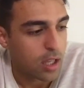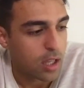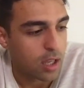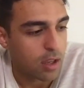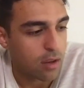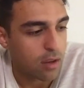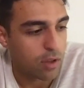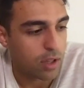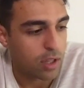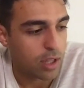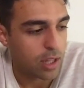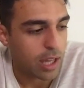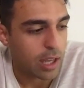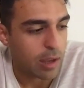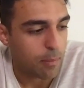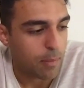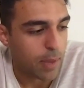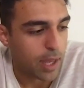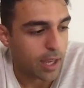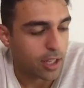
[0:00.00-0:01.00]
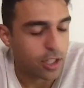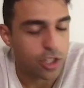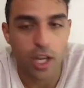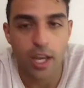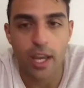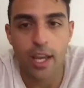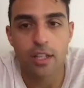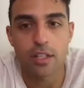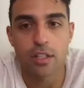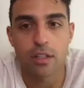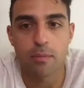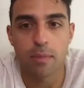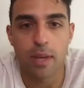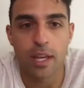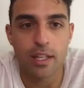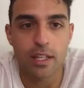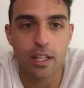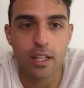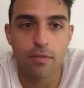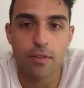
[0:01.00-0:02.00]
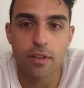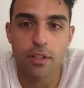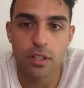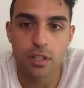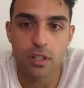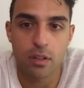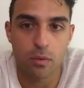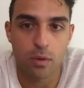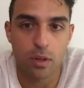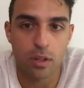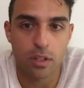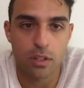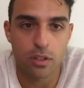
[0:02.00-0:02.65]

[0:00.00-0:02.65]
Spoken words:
can really, like, make change and make difference in the world.